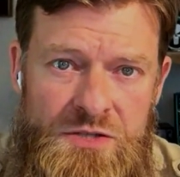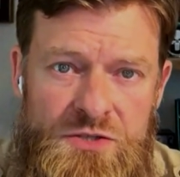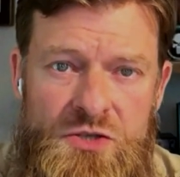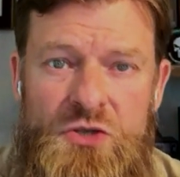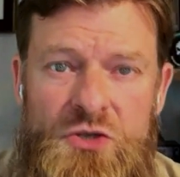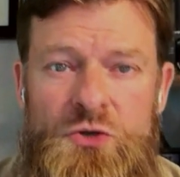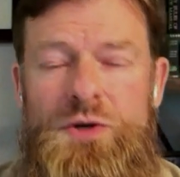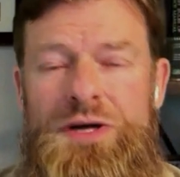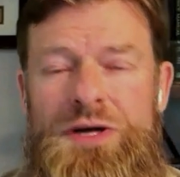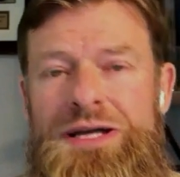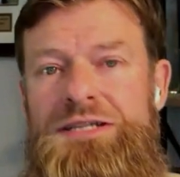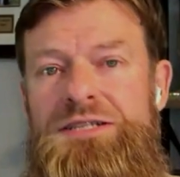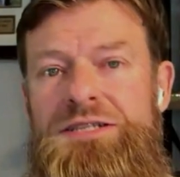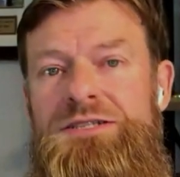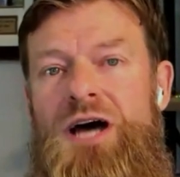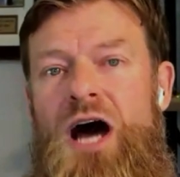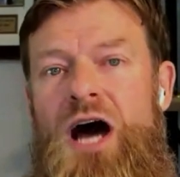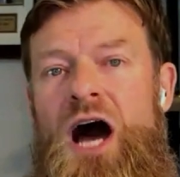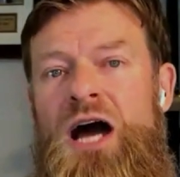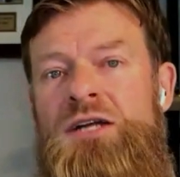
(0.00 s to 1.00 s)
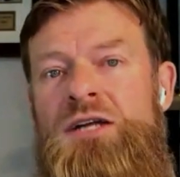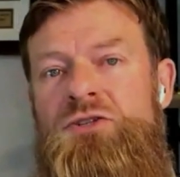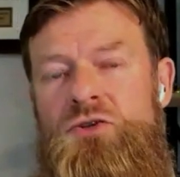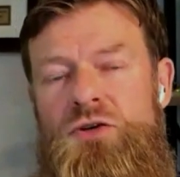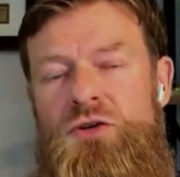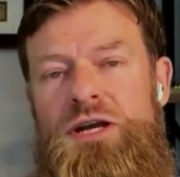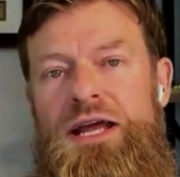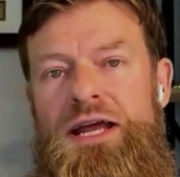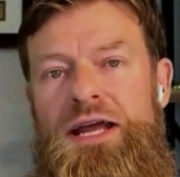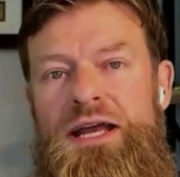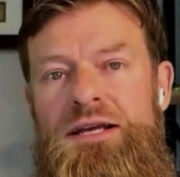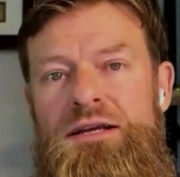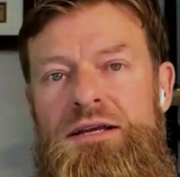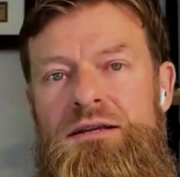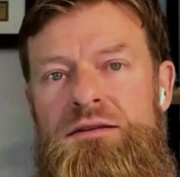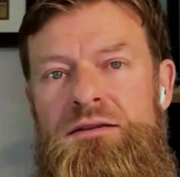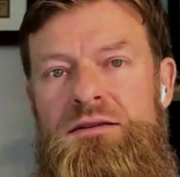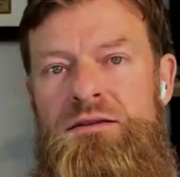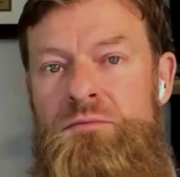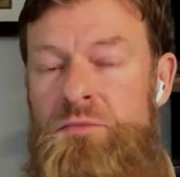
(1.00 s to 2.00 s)
to indoctrinate
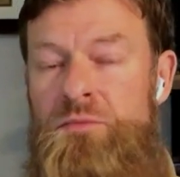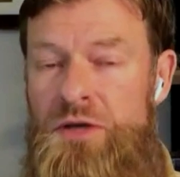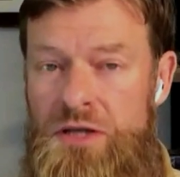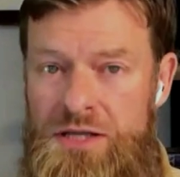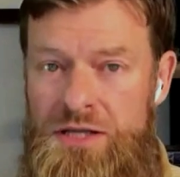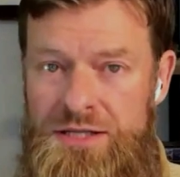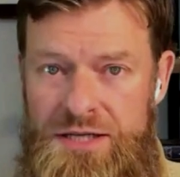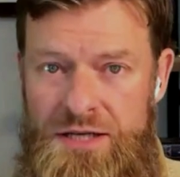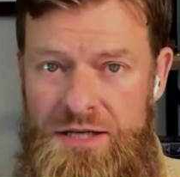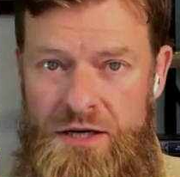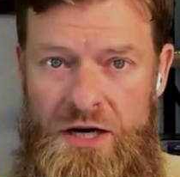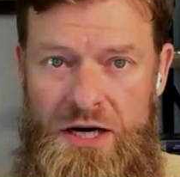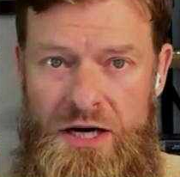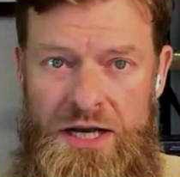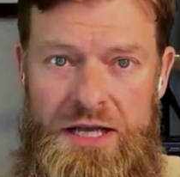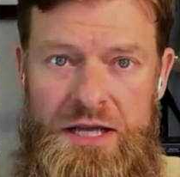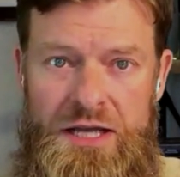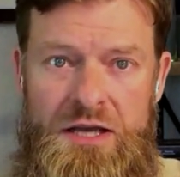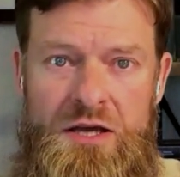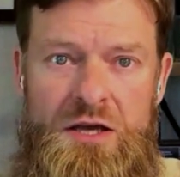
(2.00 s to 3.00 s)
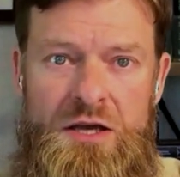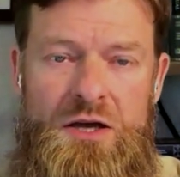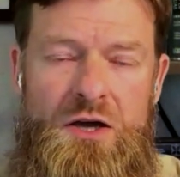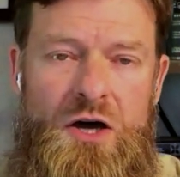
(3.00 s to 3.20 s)
the military